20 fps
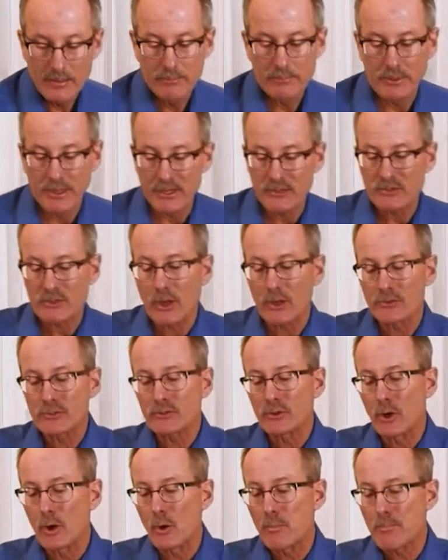But it's
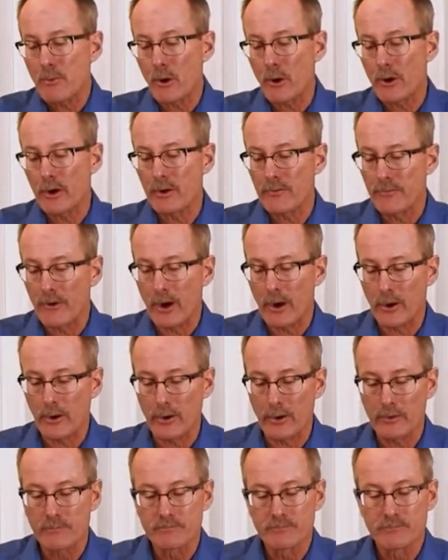also part of
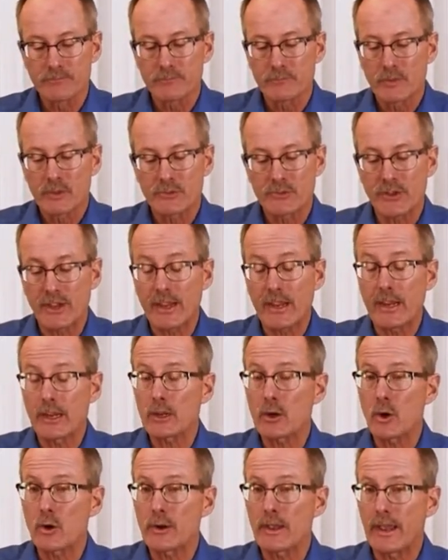our, say,
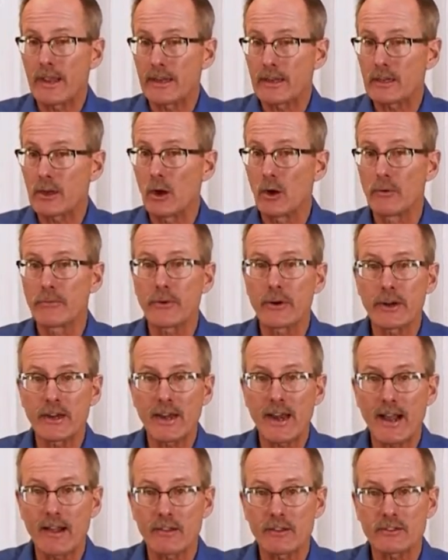a culvert
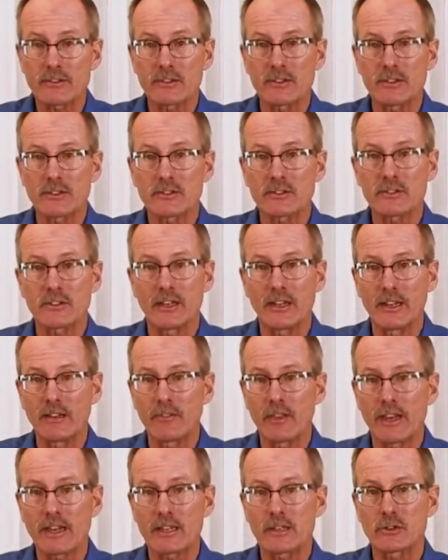analysis and
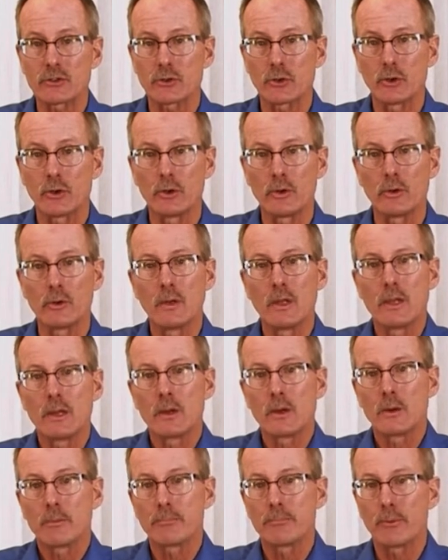inlet control
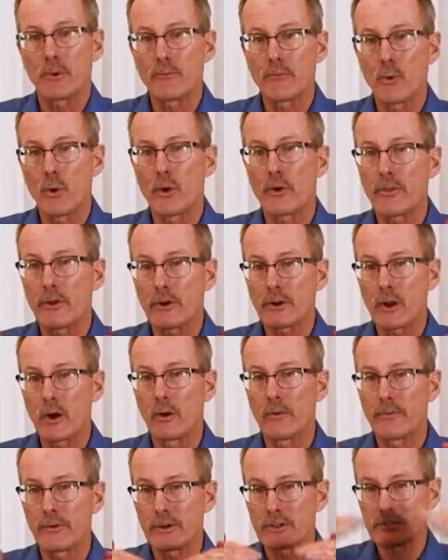before the
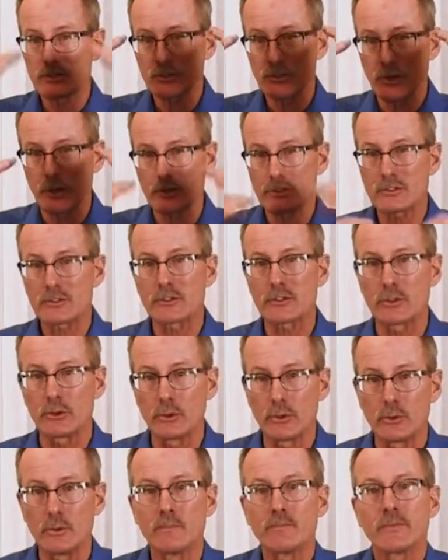culvert starts
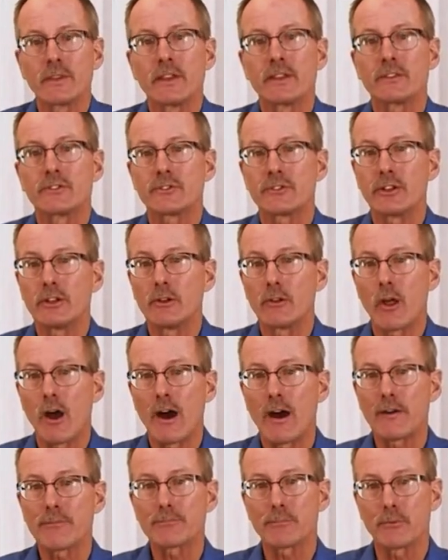to seal
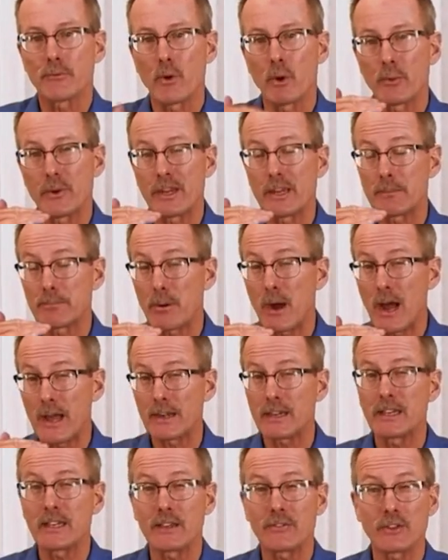off, before we get
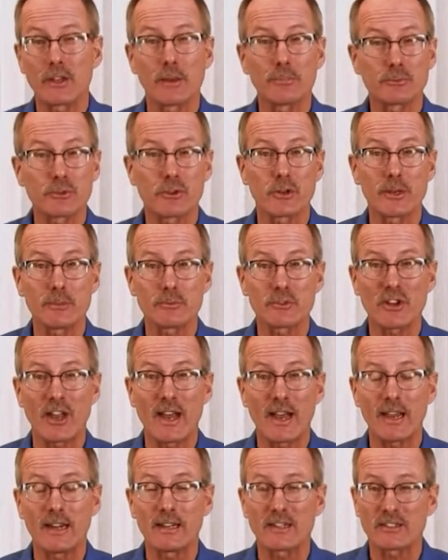ponding at the upstream
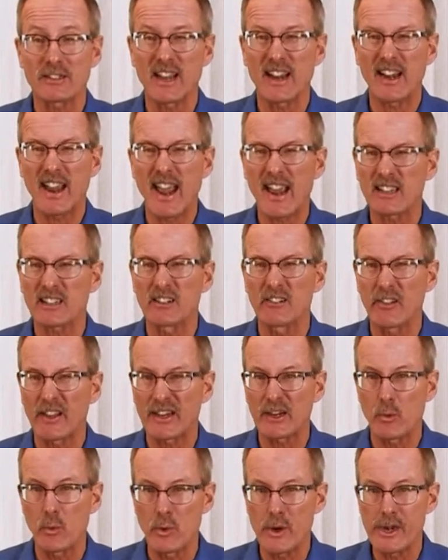side. It's kind of acting
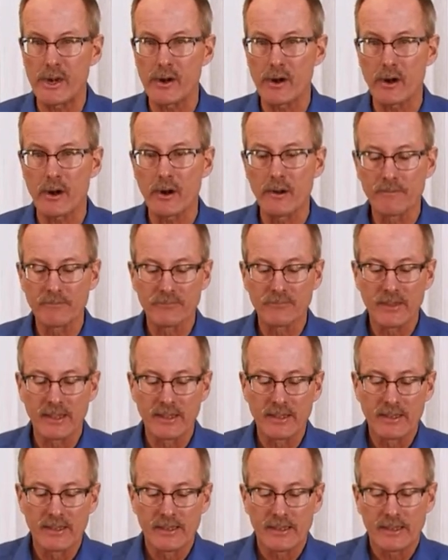like a weir.
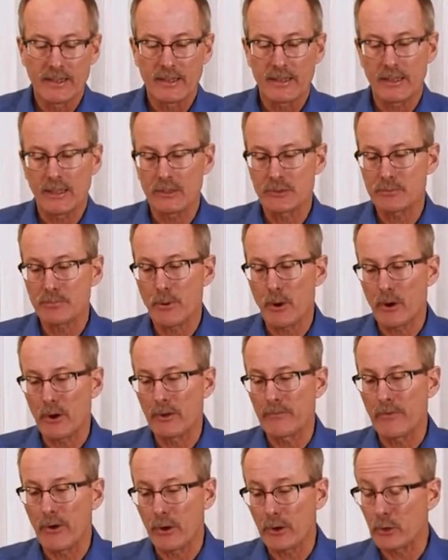It's part
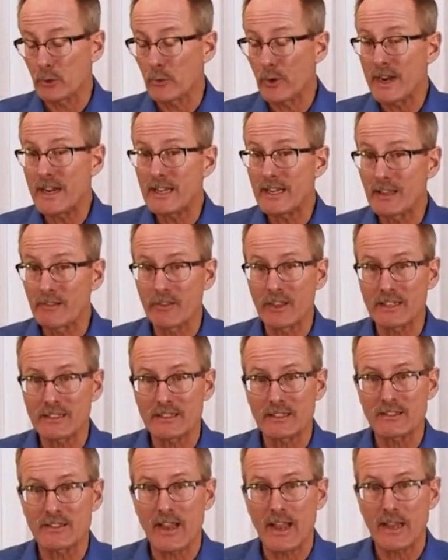of our grate inlet
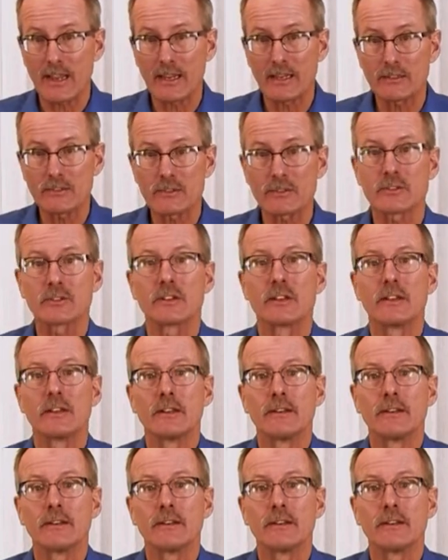designs.